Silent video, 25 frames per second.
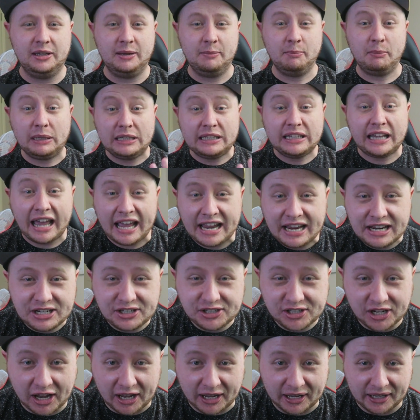
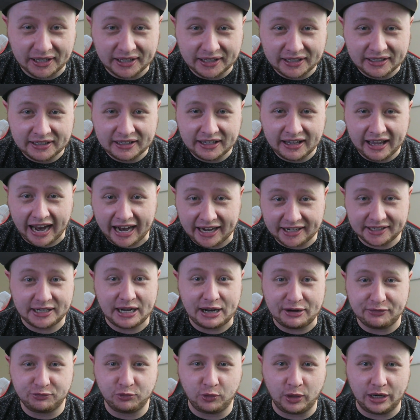Malaysia had an
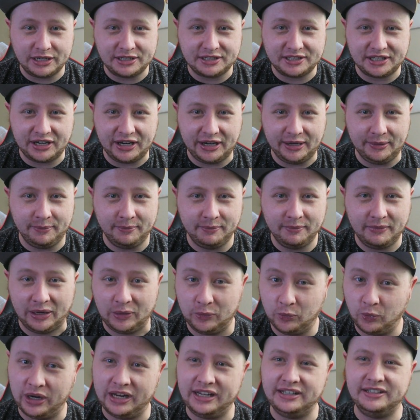F1 team
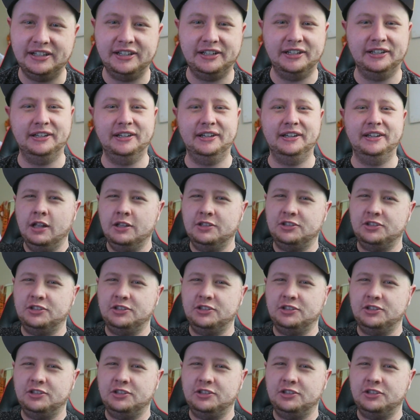and we didn't.